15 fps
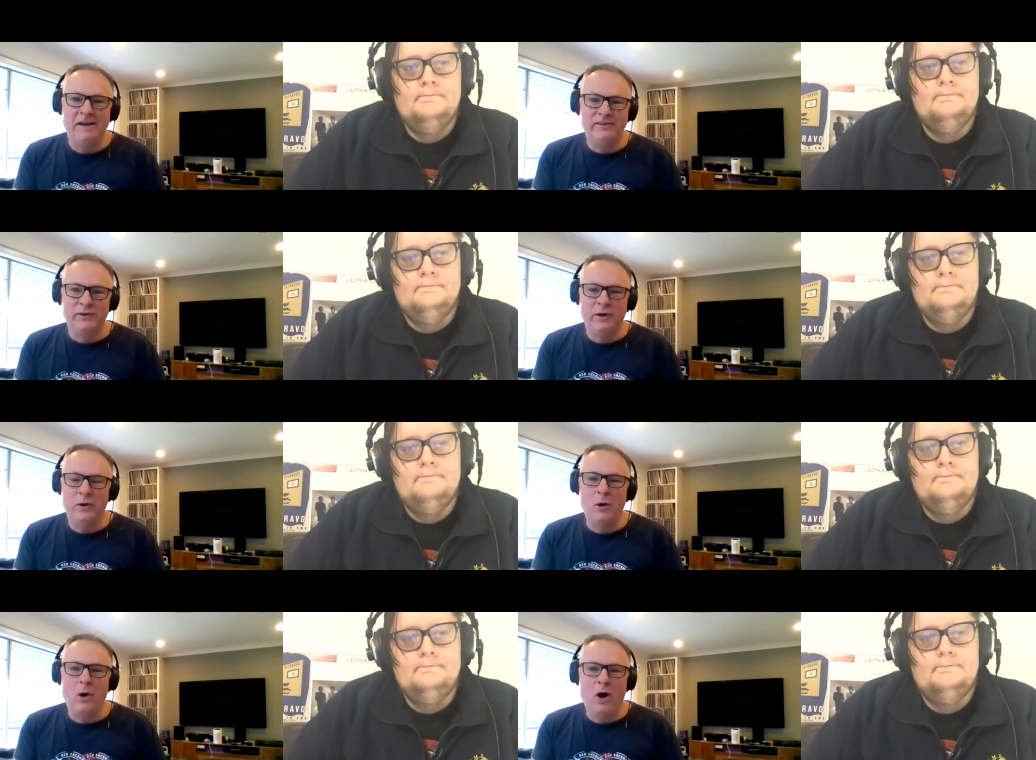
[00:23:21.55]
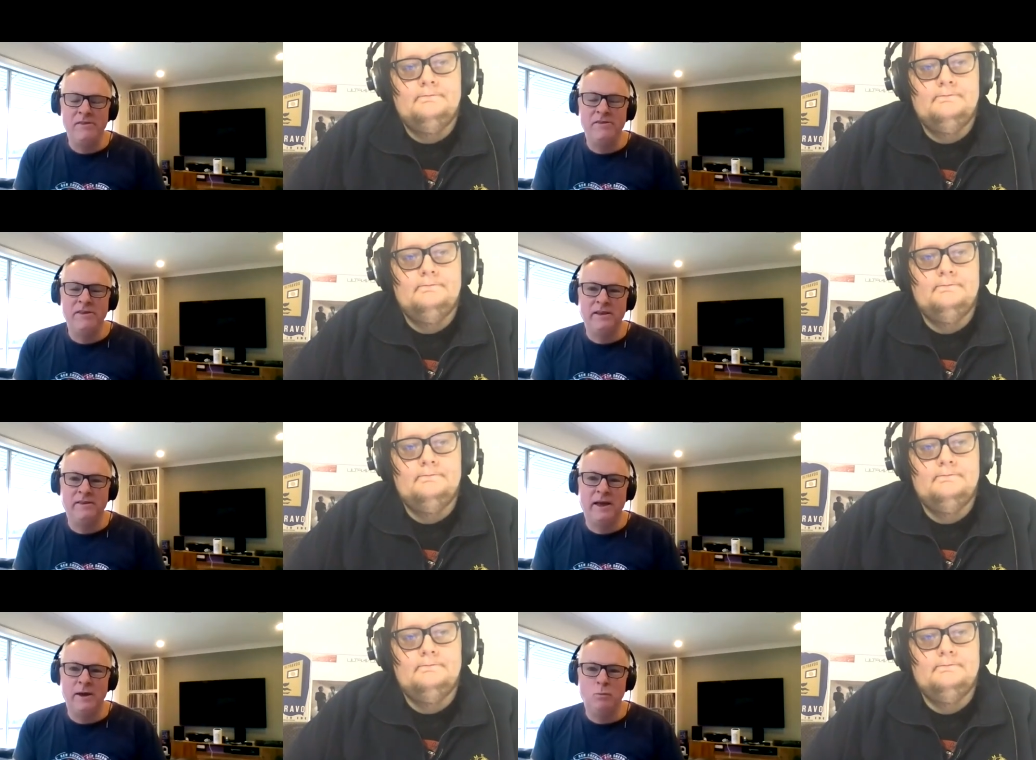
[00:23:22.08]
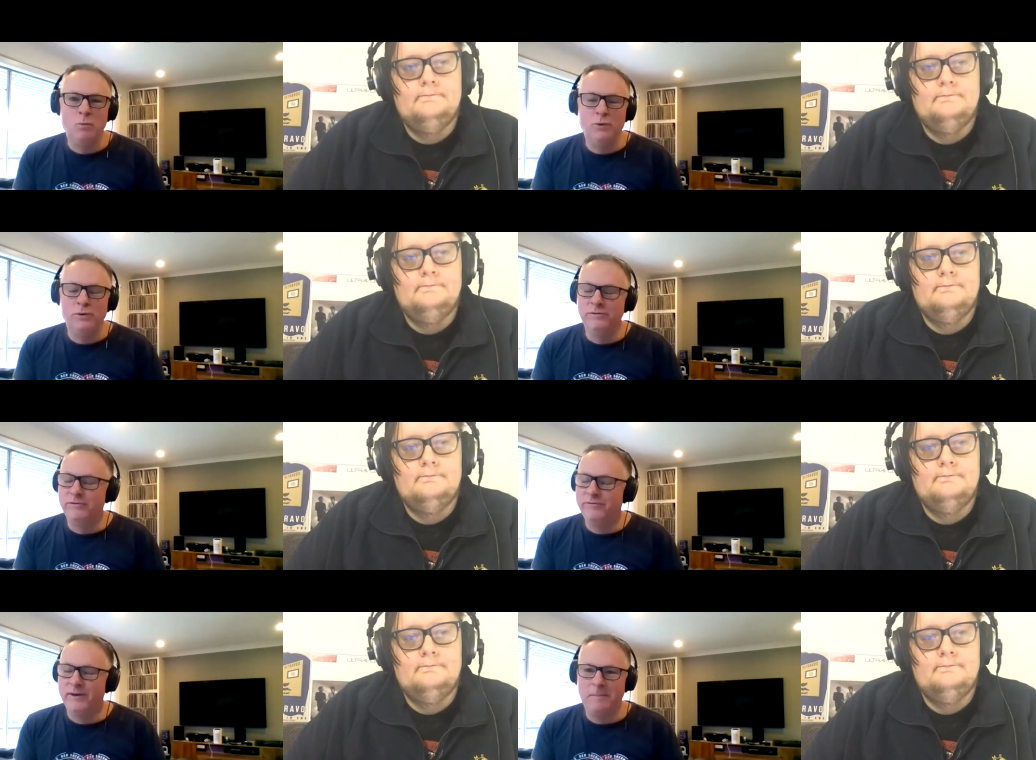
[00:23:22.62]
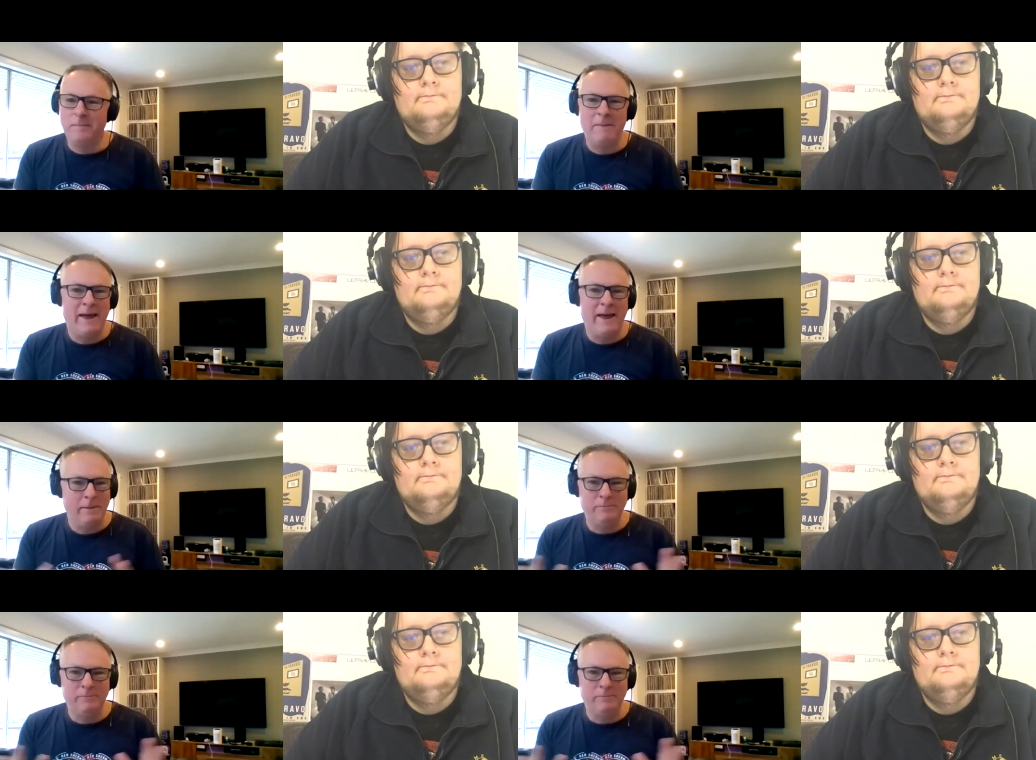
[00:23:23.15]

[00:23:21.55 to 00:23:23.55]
Speaker 1: So I think they would have um,